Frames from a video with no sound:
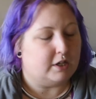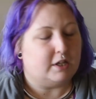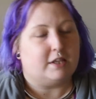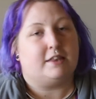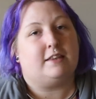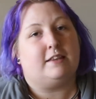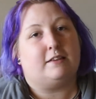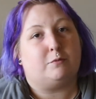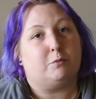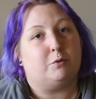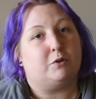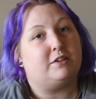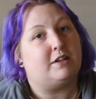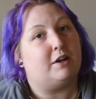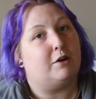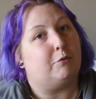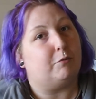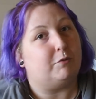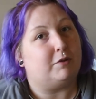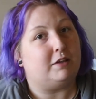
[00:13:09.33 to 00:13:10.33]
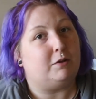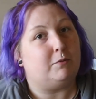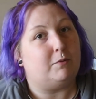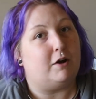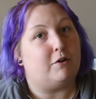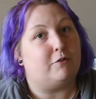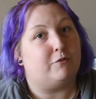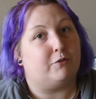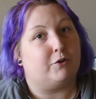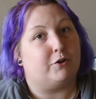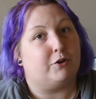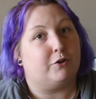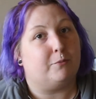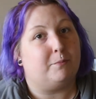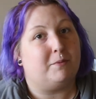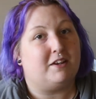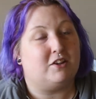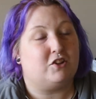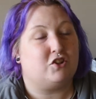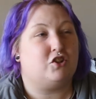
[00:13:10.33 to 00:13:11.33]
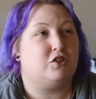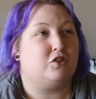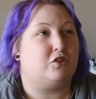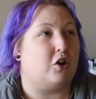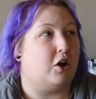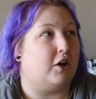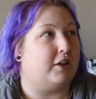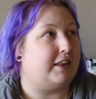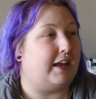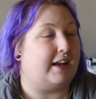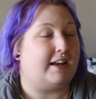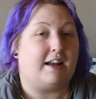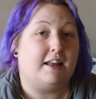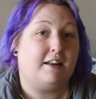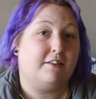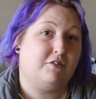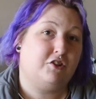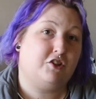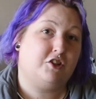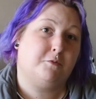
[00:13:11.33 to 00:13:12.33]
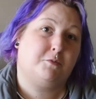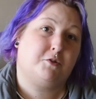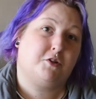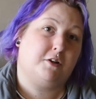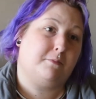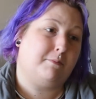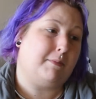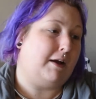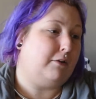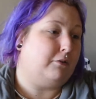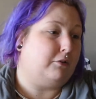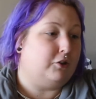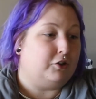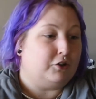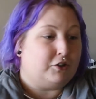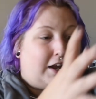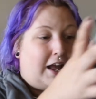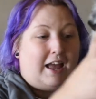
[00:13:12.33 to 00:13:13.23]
this worked out really well for her because she's got that kind of Egyptian Mao look.